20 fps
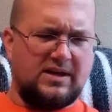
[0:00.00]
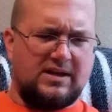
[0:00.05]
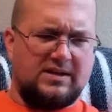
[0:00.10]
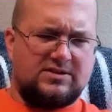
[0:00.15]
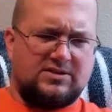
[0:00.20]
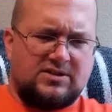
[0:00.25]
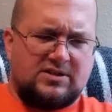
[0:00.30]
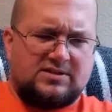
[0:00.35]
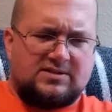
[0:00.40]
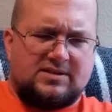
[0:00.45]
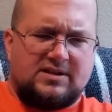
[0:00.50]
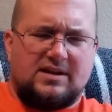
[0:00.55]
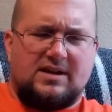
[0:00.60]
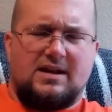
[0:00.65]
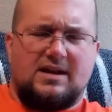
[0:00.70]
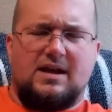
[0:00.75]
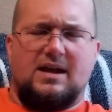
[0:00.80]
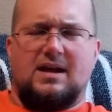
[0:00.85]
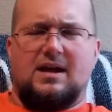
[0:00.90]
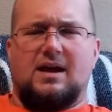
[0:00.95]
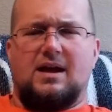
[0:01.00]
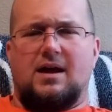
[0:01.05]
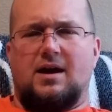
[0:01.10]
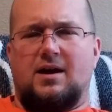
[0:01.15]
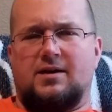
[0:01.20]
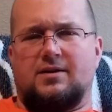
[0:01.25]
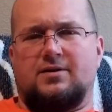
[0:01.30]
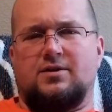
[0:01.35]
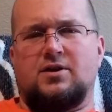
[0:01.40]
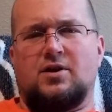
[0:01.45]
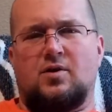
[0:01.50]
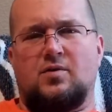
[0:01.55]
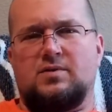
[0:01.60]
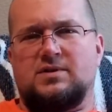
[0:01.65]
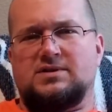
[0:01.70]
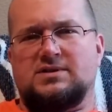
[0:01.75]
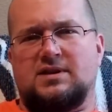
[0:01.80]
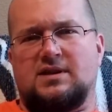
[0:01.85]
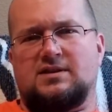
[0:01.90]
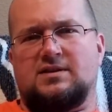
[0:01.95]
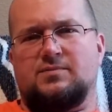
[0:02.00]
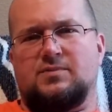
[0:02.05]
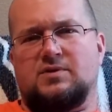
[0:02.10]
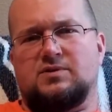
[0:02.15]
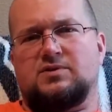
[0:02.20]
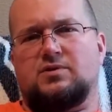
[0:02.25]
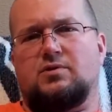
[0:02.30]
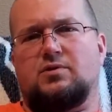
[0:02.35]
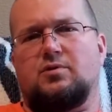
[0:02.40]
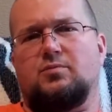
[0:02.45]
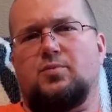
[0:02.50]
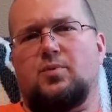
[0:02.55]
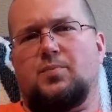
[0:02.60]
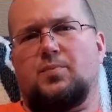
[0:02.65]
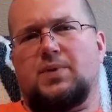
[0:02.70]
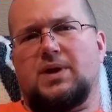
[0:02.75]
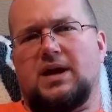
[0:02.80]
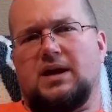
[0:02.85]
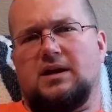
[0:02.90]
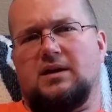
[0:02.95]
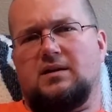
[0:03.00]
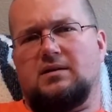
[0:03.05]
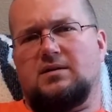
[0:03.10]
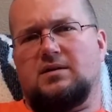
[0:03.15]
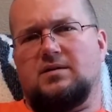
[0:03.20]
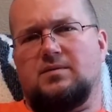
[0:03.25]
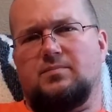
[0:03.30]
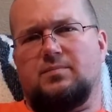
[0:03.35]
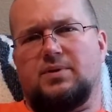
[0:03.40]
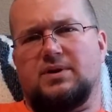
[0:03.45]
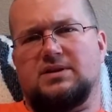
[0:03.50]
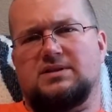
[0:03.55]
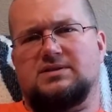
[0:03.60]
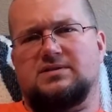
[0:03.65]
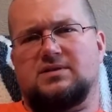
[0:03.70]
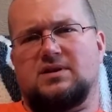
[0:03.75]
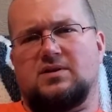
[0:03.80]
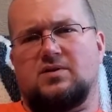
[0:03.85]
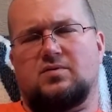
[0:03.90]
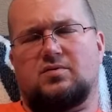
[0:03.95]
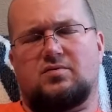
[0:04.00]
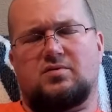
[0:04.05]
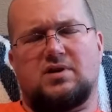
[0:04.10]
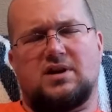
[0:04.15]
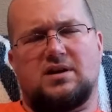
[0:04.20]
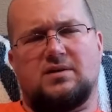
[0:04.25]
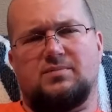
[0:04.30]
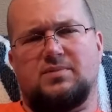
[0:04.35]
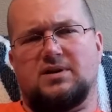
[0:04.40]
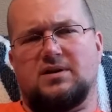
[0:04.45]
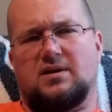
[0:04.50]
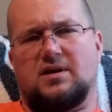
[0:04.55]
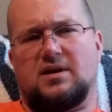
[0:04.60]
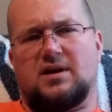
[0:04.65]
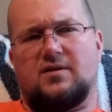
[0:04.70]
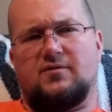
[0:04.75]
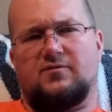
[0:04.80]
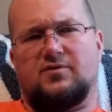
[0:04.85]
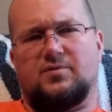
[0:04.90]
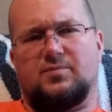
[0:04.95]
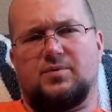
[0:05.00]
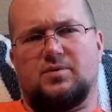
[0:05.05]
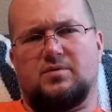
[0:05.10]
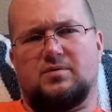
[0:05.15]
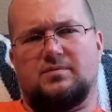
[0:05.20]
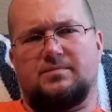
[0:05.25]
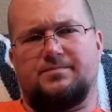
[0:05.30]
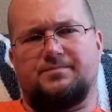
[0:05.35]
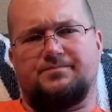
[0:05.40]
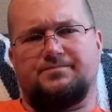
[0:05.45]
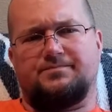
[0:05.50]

It just, I know it's not the most horrible pain, but it's incredibly uncomfortable.